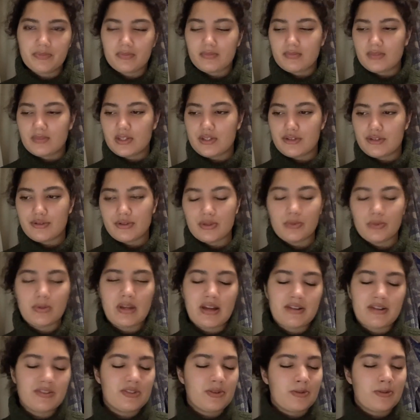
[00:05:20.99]
as soon as we
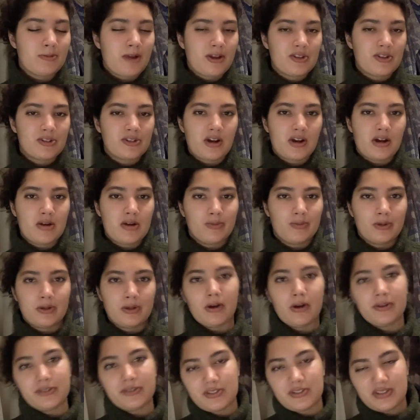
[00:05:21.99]
exit the restaurant, we're
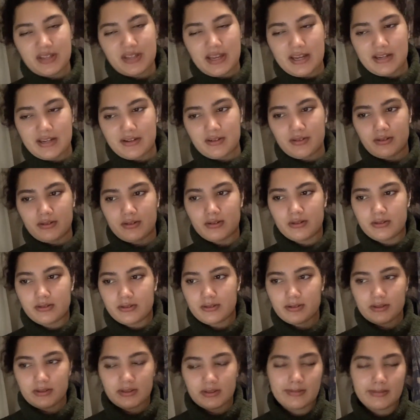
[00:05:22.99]
all just like,
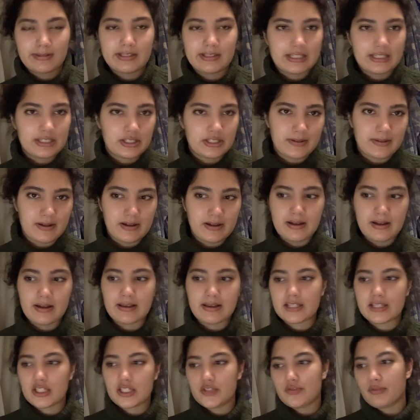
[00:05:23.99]
gocho sama
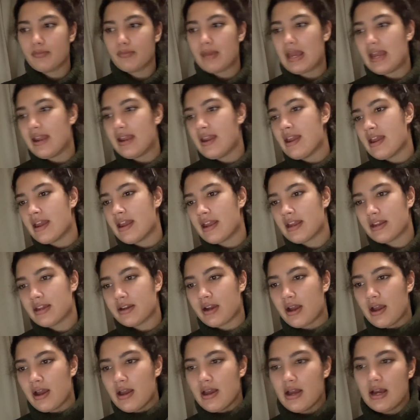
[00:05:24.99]
deshita, thanks for
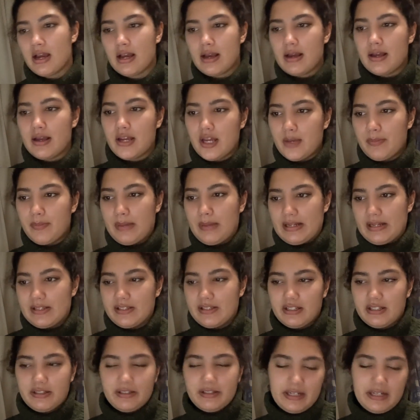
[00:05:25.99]
paying,
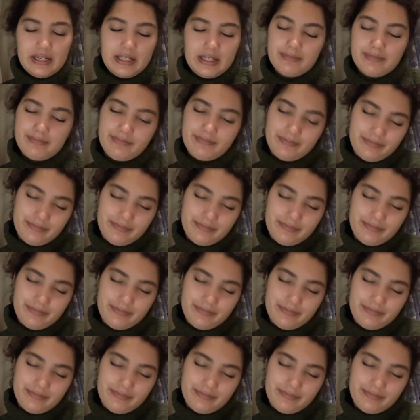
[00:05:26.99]
basically.